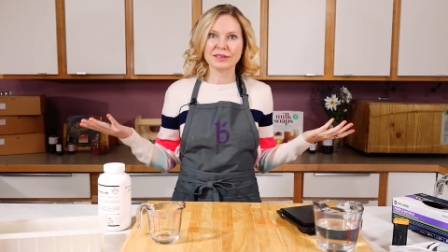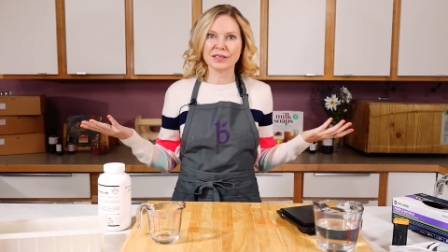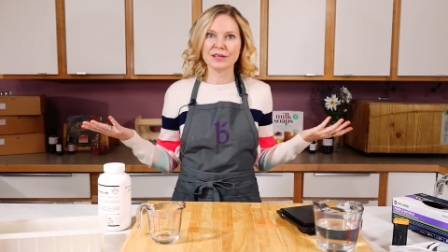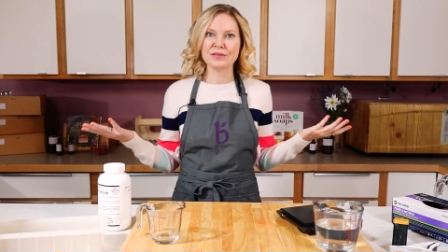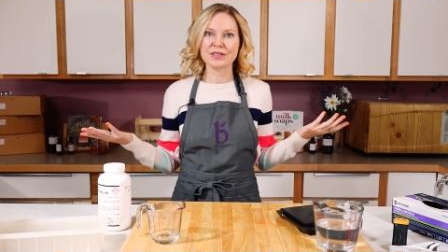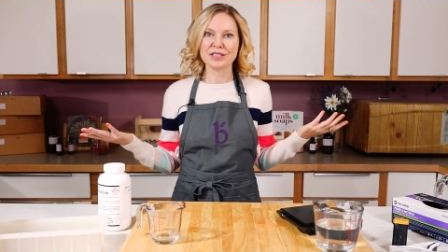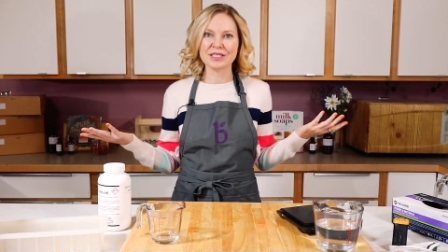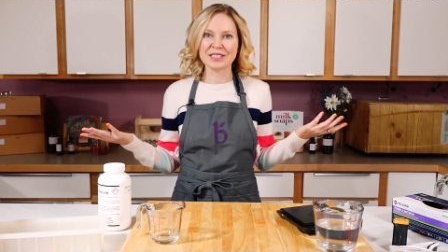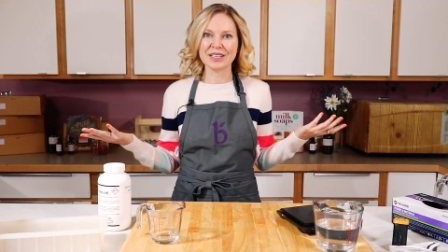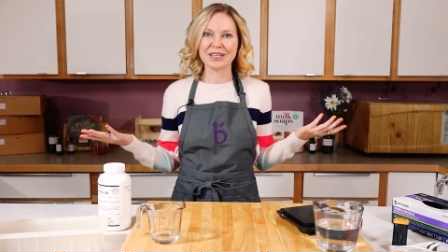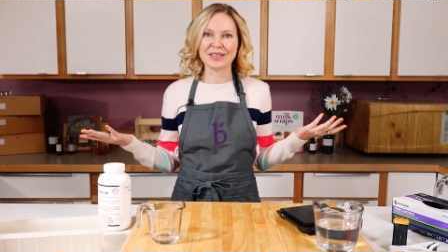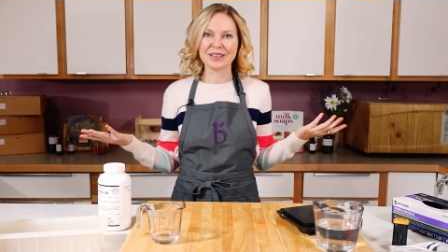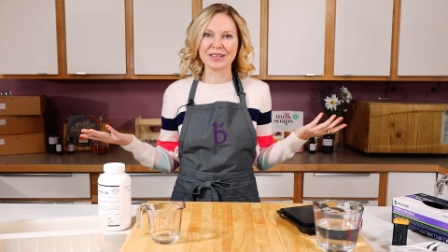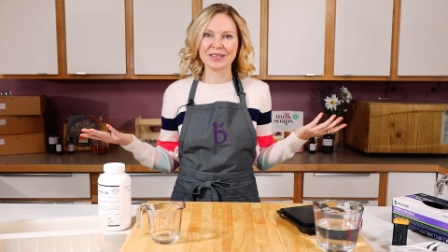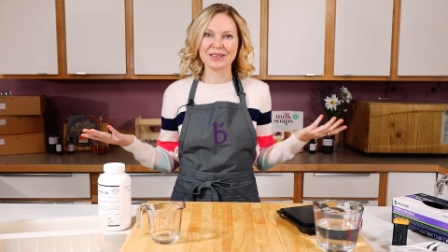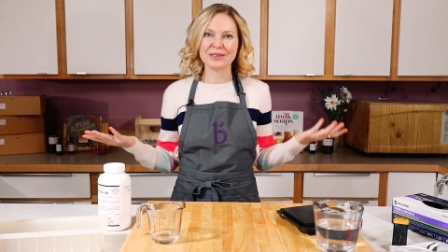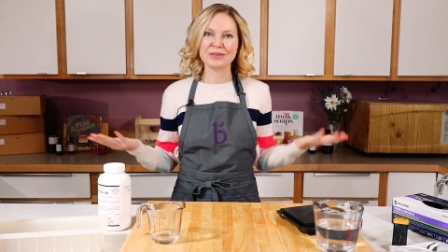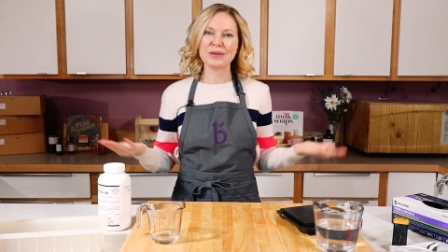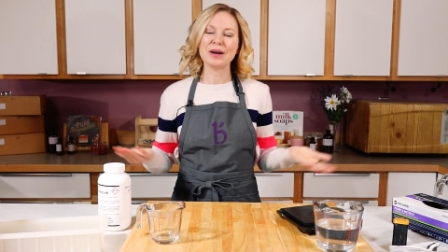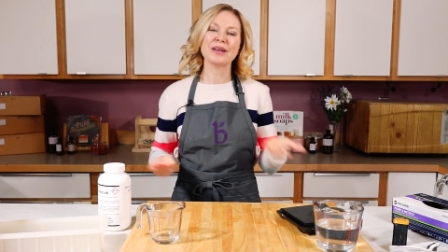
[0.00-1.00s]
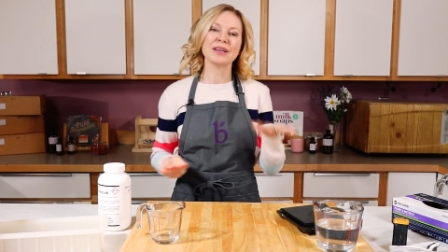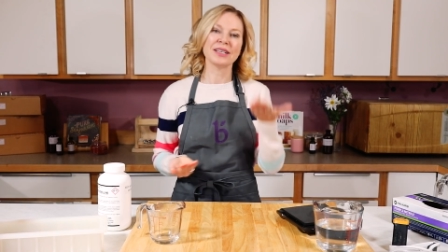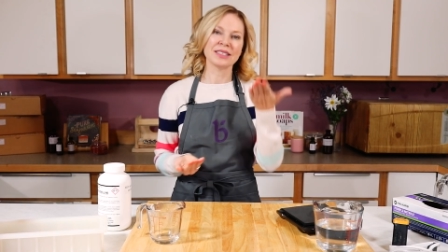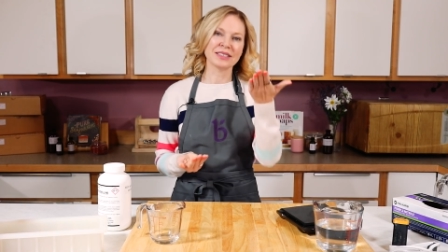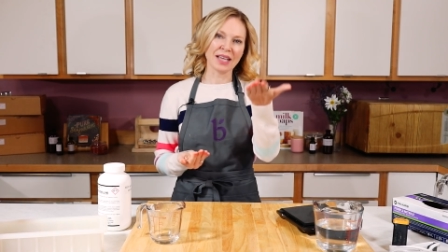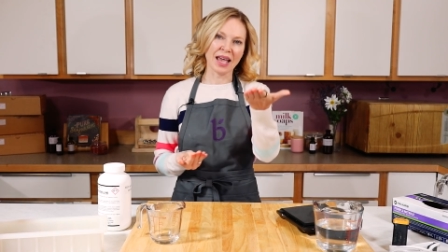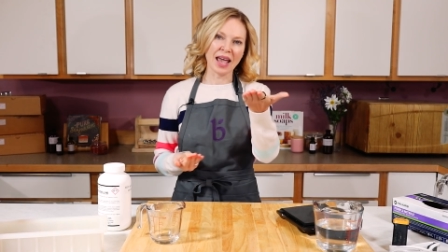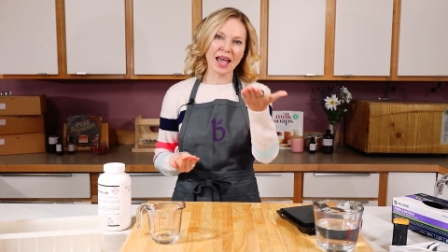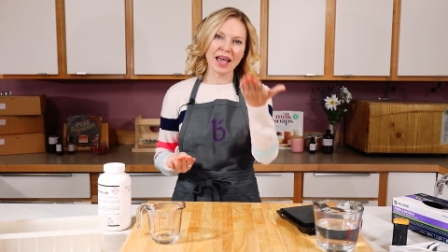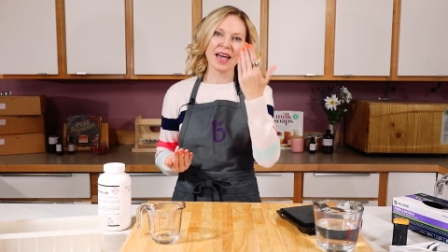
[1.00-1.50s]
a safe container? Well,
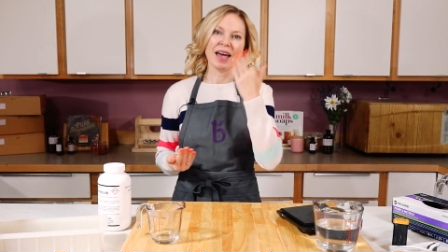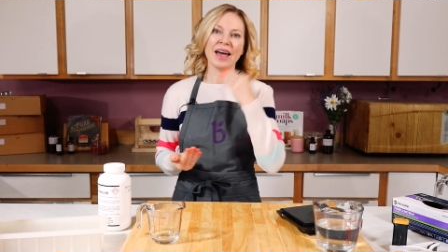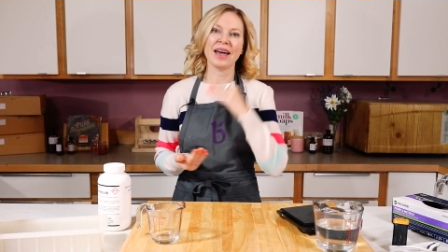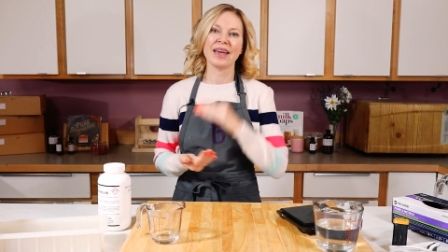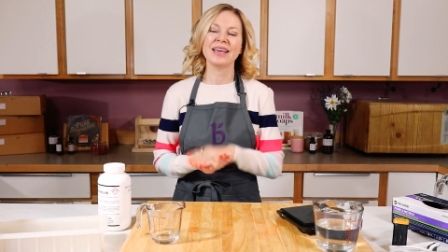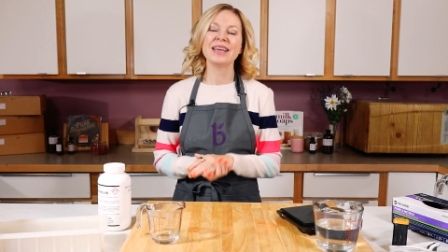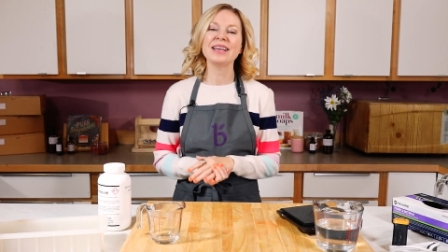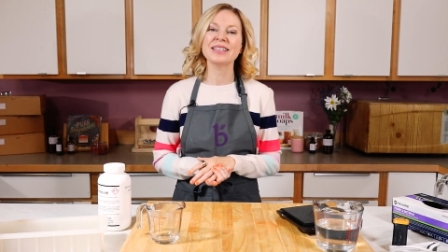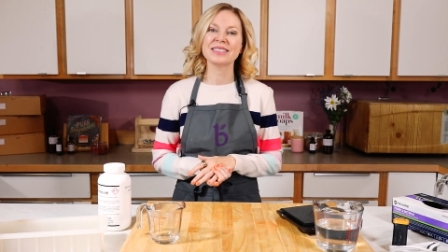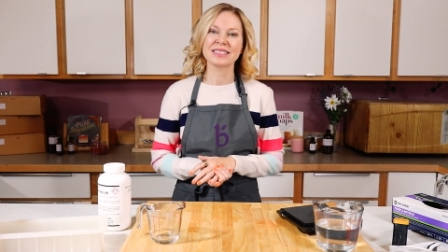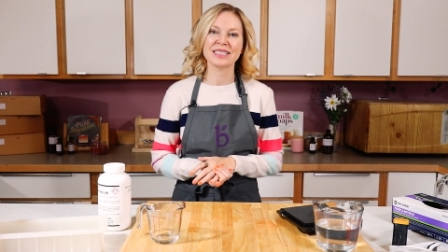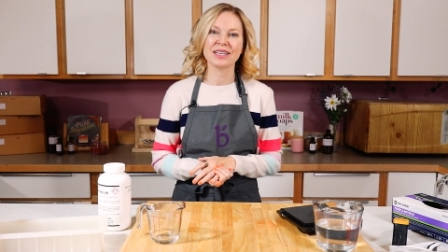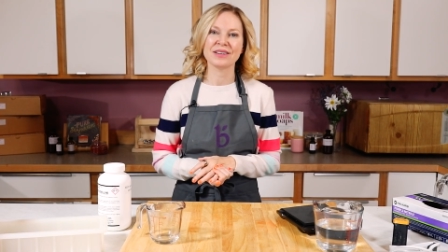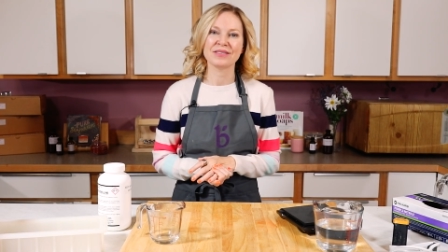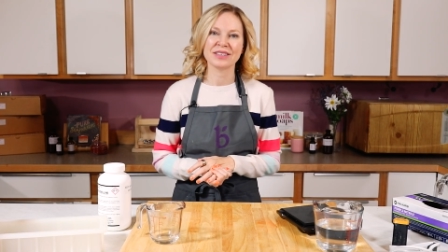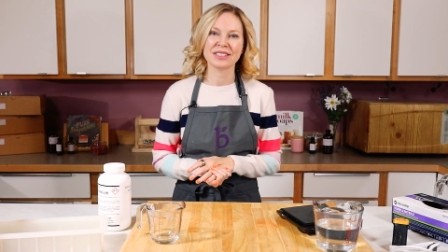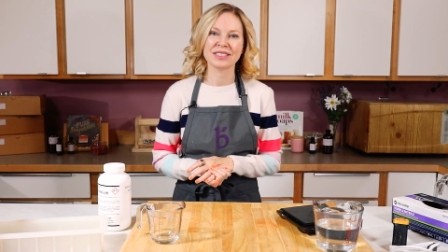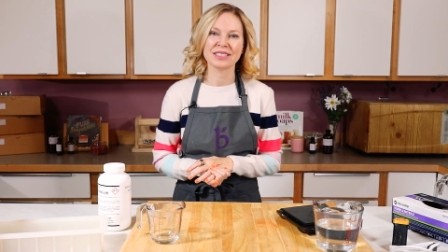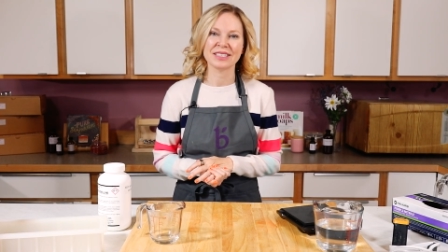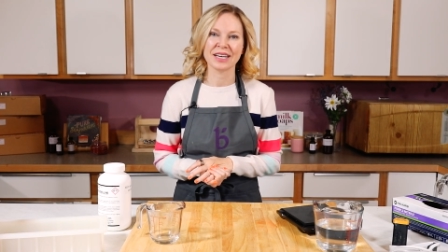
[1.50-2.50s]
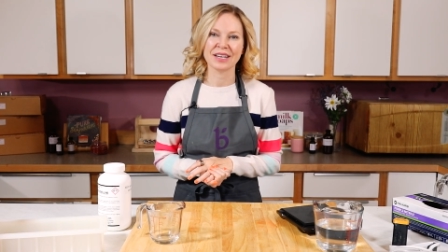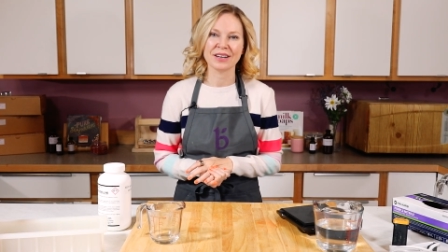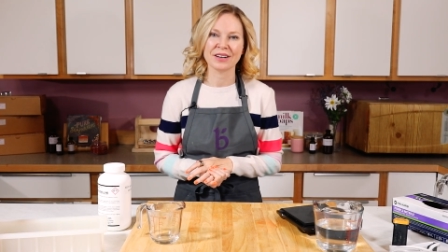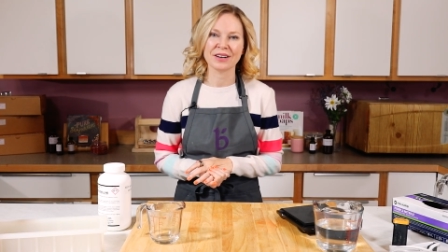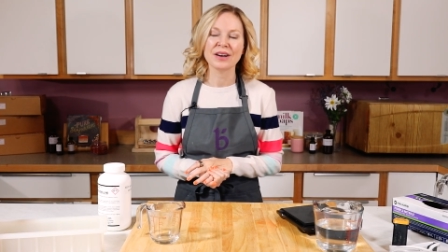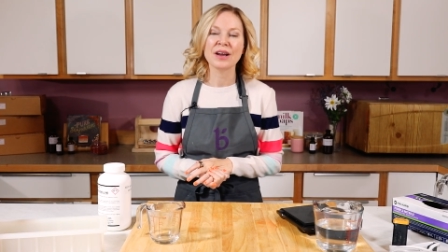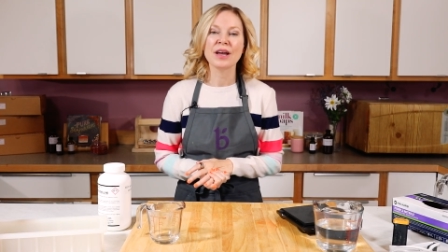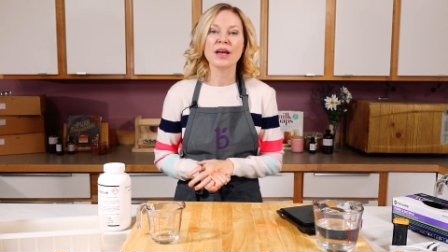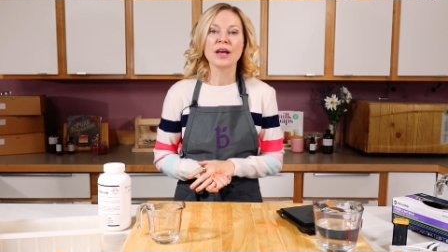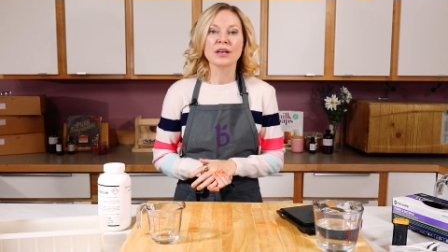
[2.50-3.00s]
it's a heat-safe
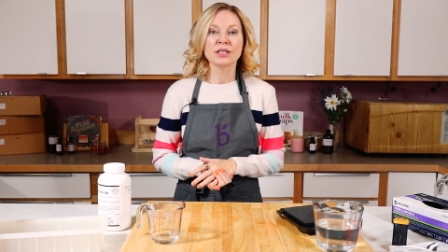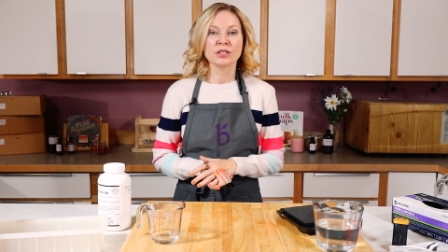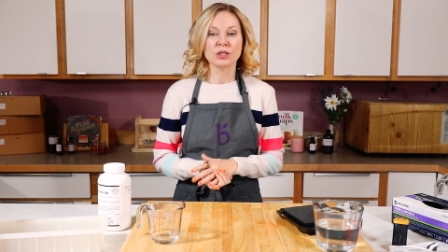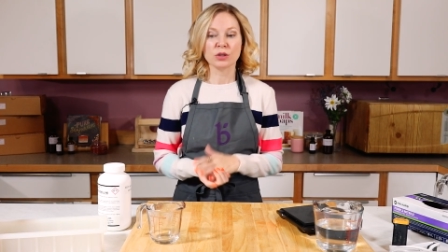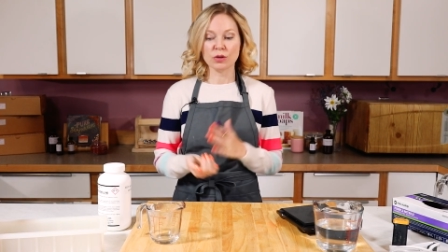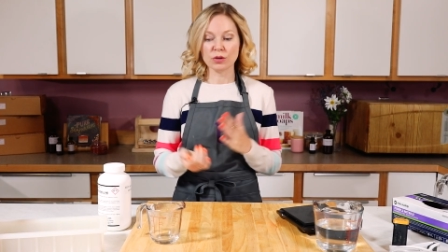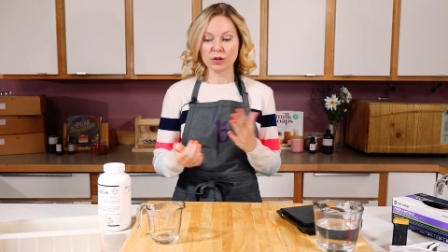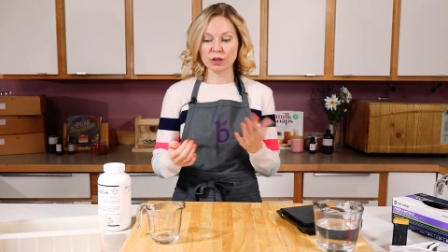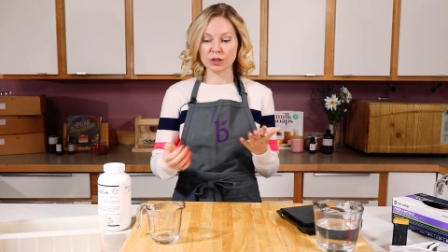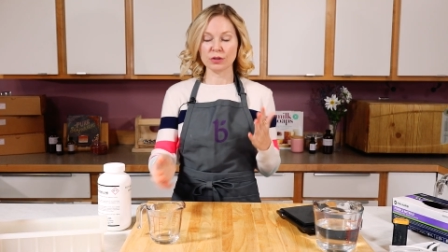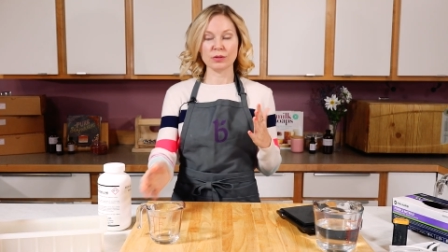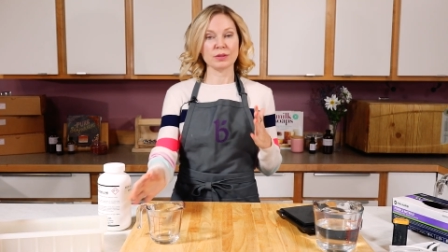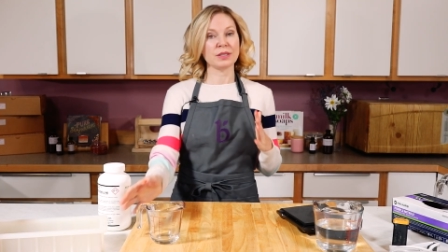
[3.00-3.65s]
container. So you could